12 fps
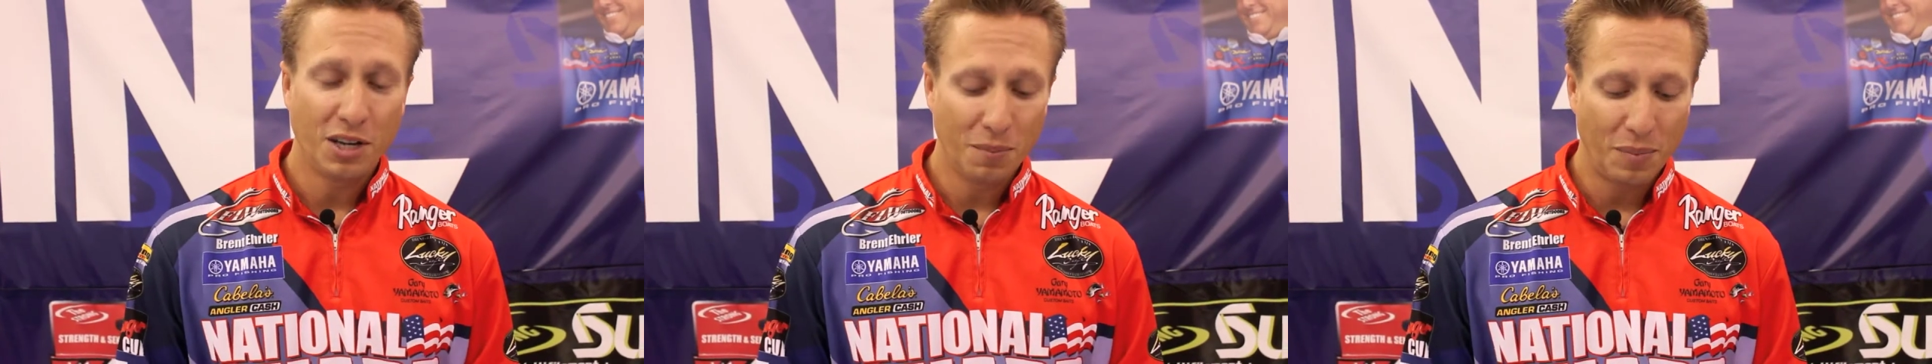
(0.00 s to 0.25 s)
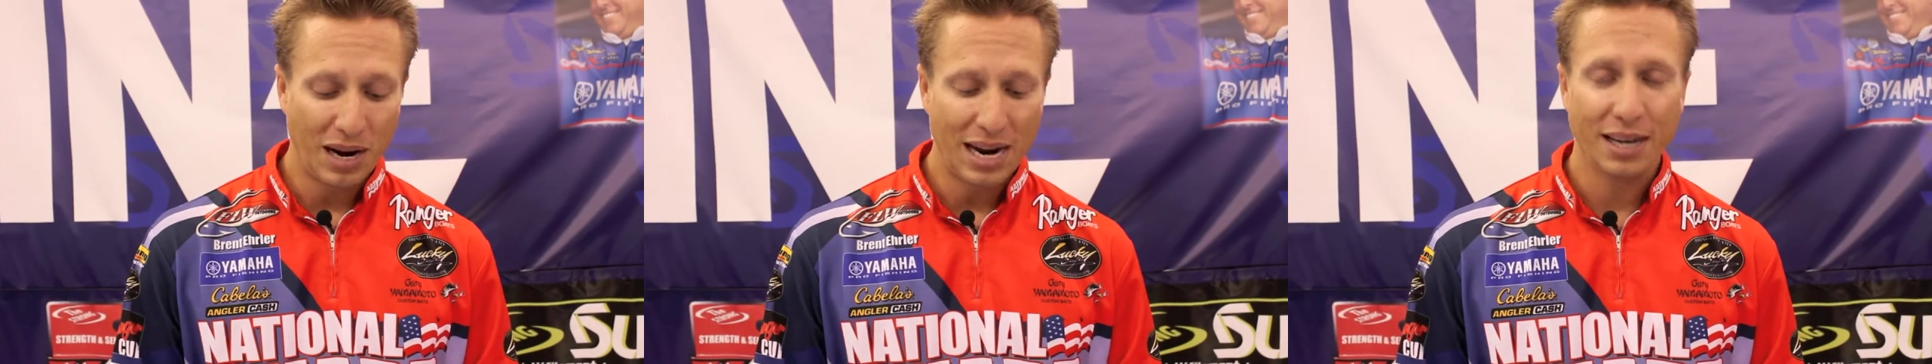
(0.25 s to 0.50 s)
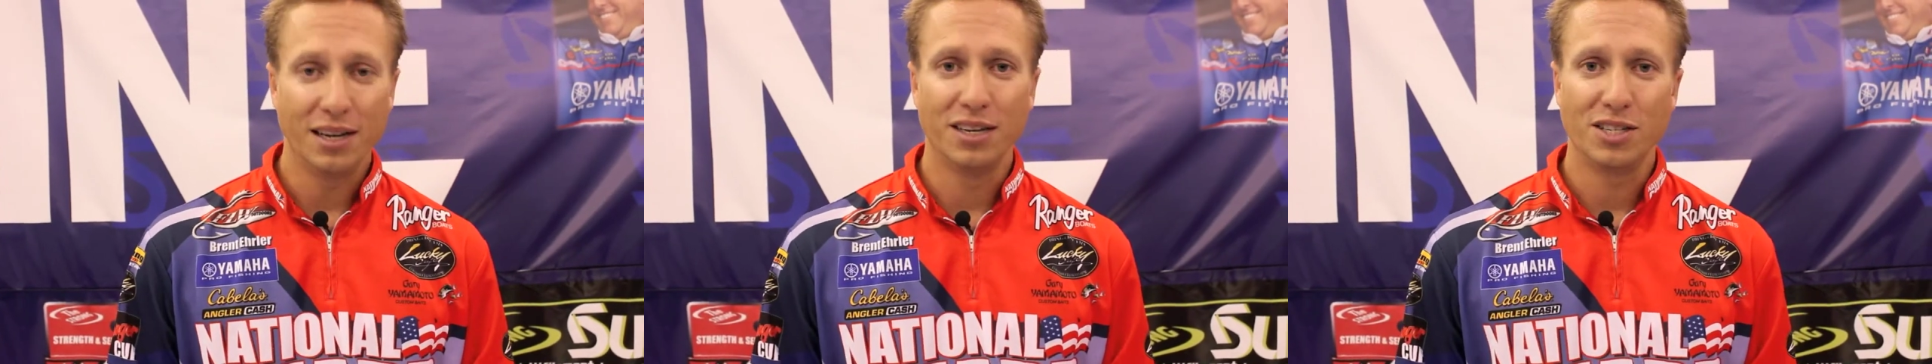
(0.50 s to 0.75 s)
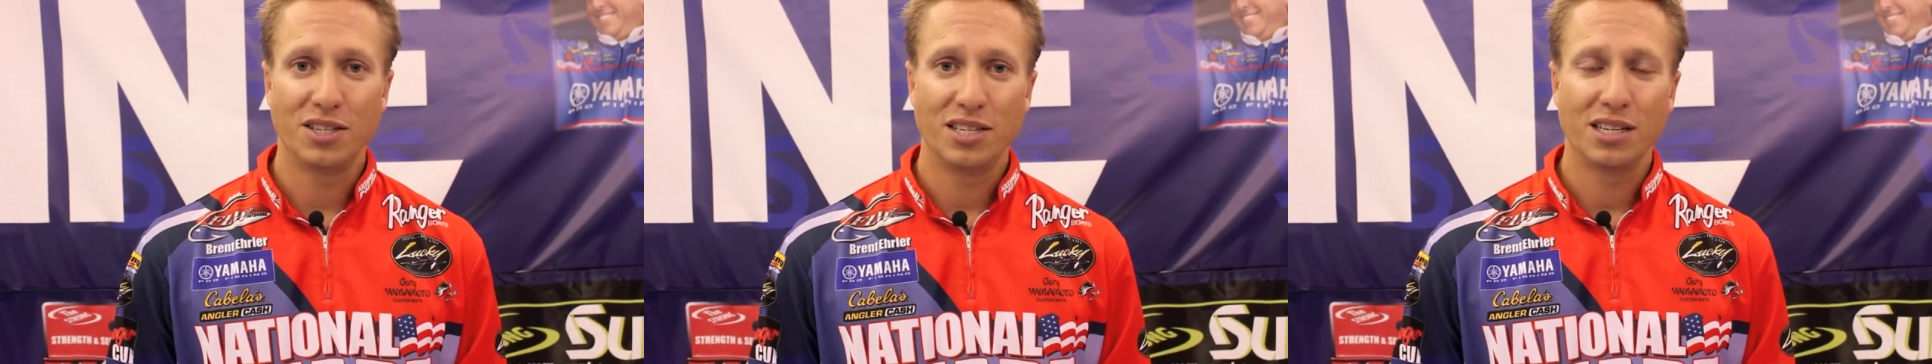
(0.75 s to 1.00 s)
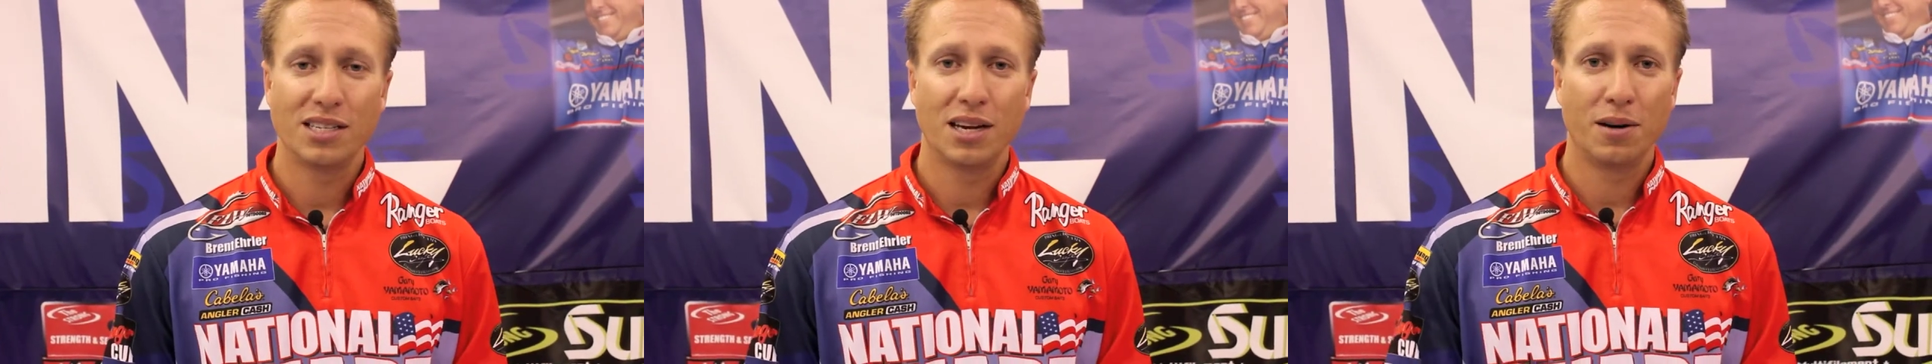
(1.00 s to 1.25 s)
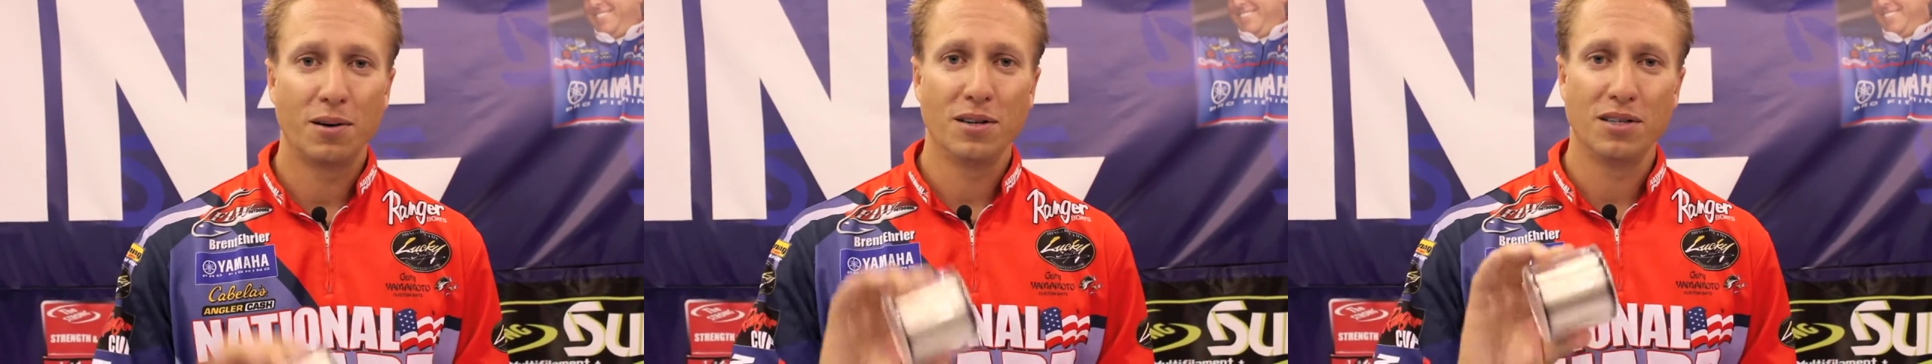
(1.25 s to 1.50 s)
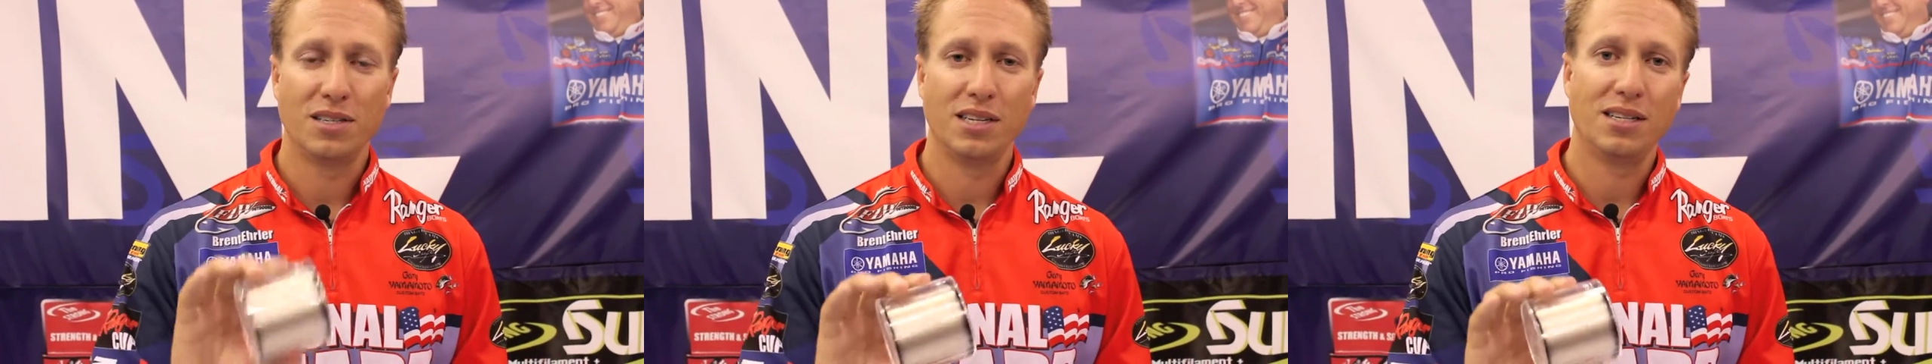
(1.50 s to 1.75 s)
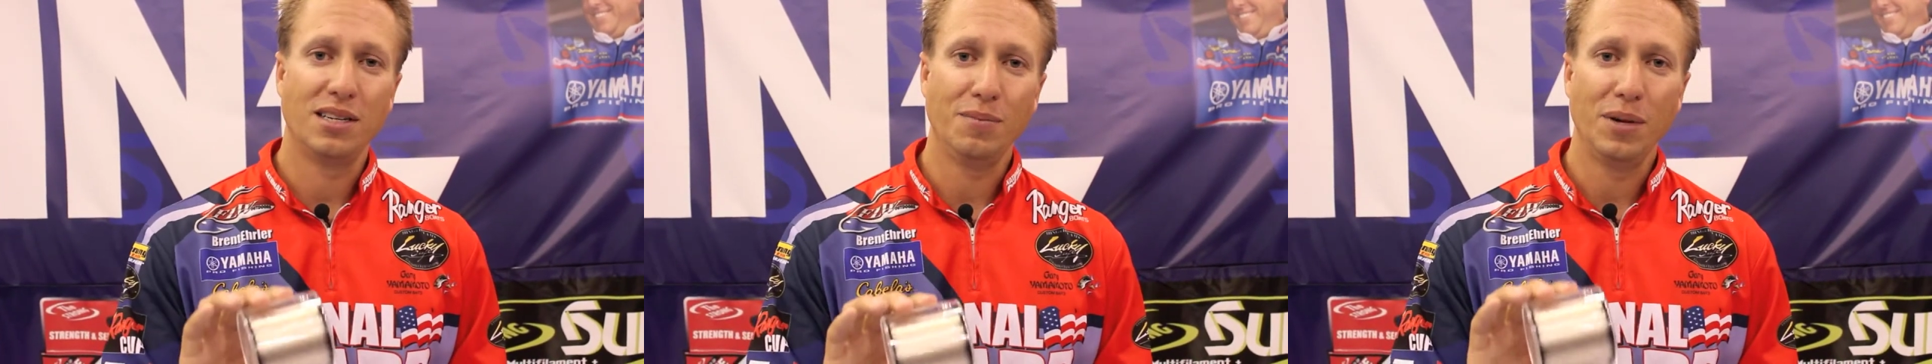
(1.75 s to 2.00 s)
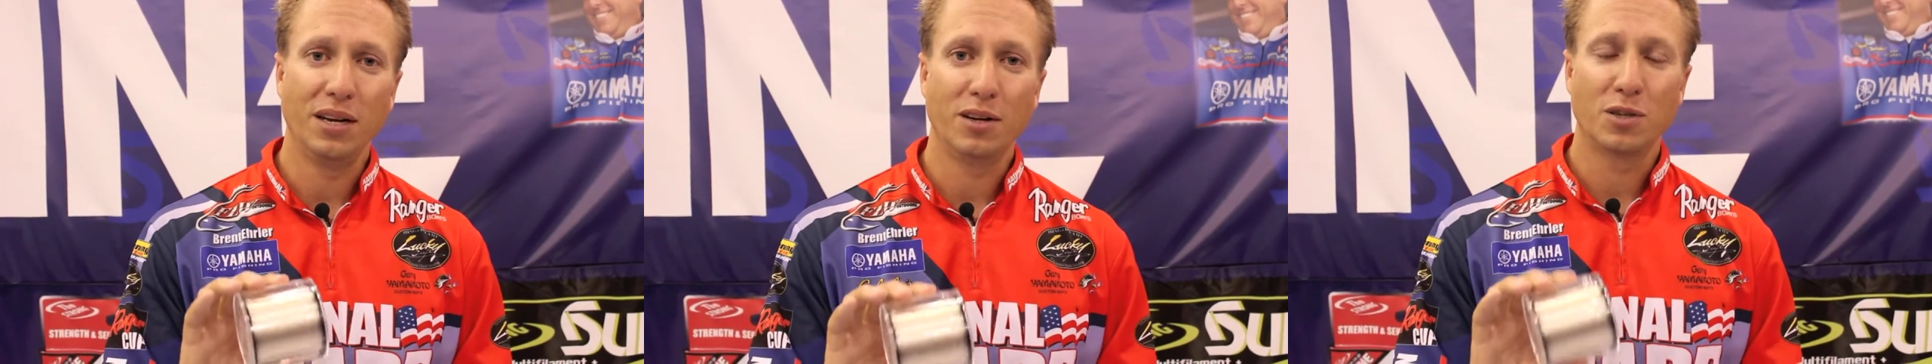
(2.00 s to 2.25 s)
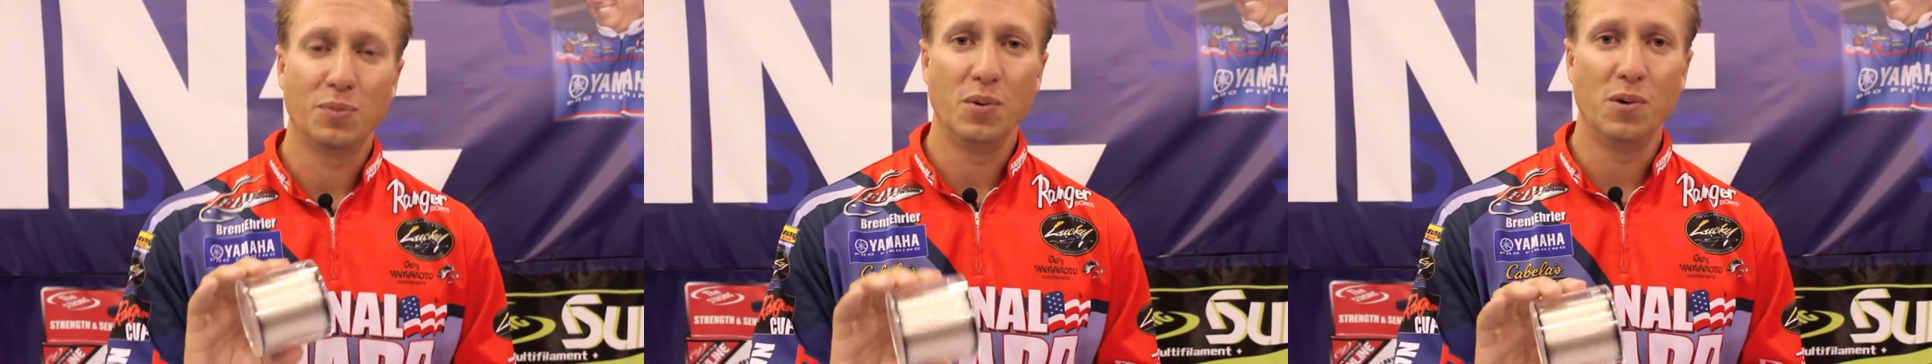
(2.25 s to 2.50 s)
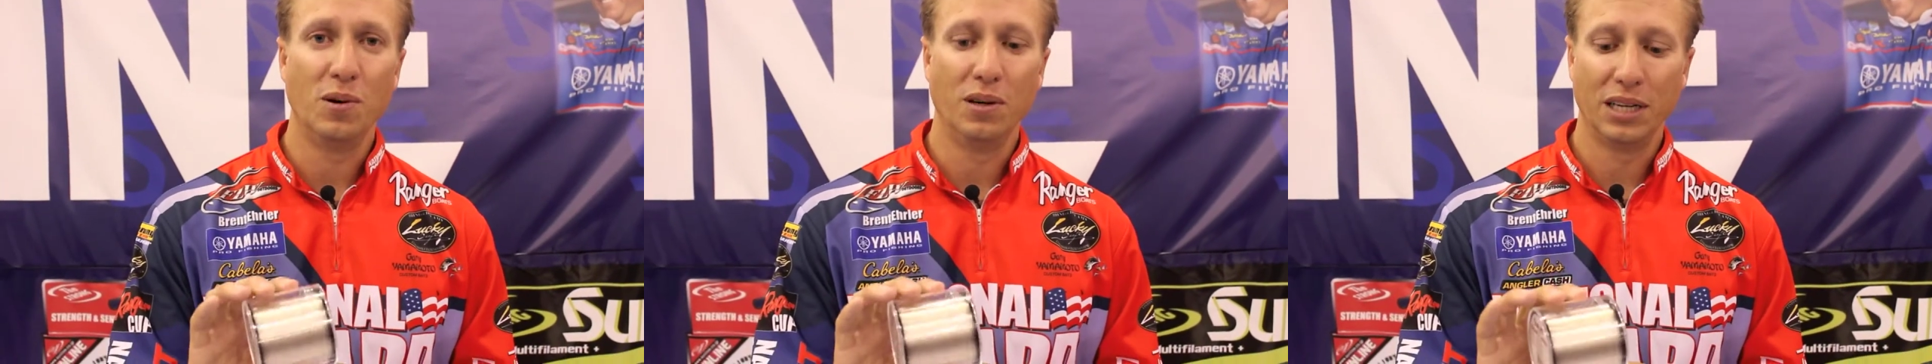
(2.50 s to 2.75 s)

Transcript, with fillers: can buy it in a 660 meter spool.